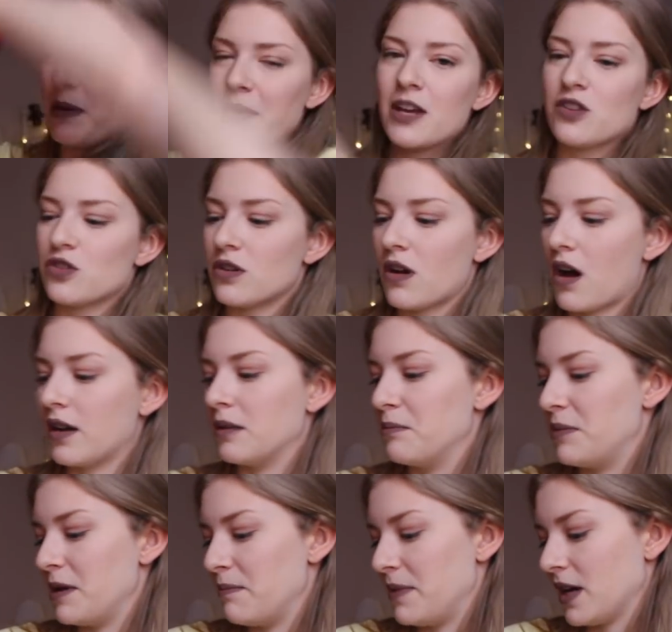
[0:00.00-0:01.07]
Maybe I should have gone a
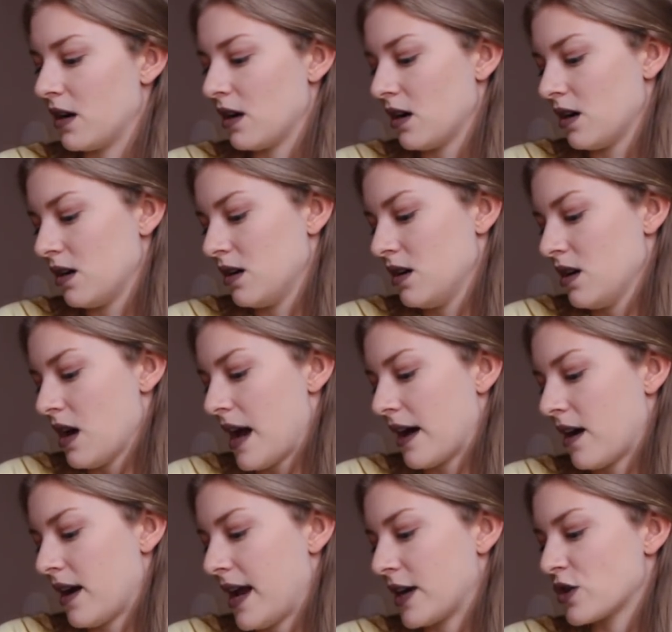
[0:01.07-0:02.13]
bit bigger.
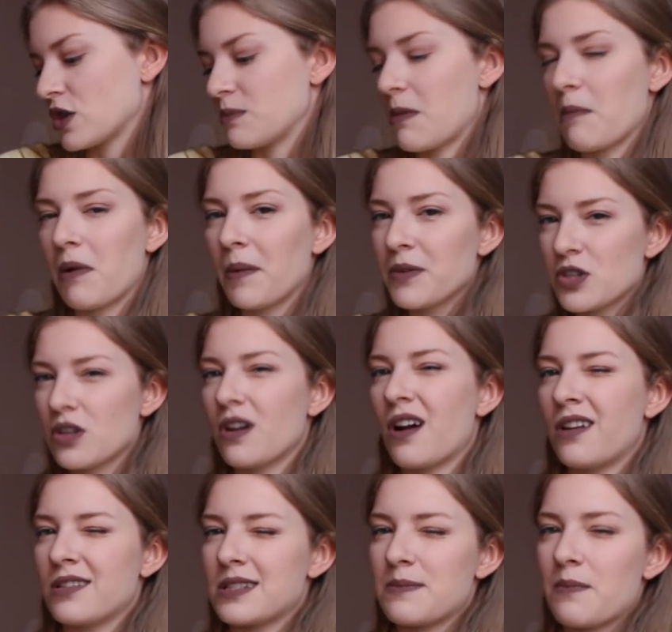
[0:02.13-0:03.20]
I got an extra small, probably should have gotten a